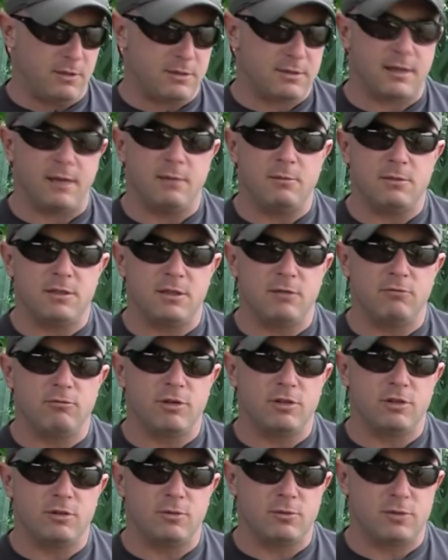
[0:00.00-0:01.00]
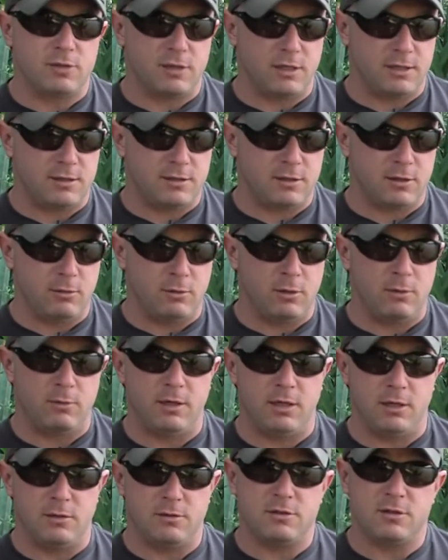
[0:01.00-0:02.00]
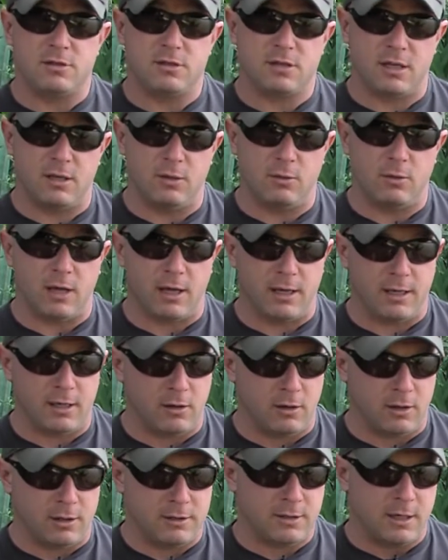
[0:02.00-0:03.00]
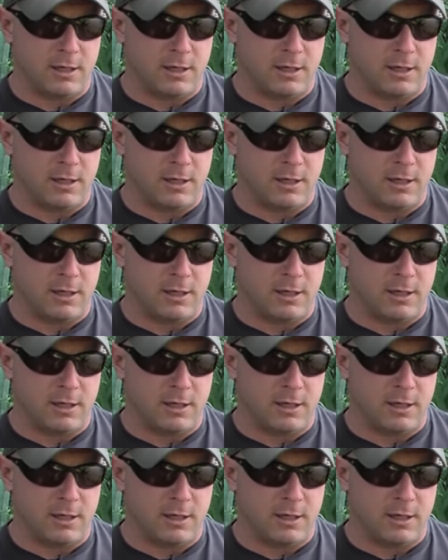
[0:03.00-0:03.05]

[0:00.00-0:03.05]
same as the original C2 where we used the steel K guides.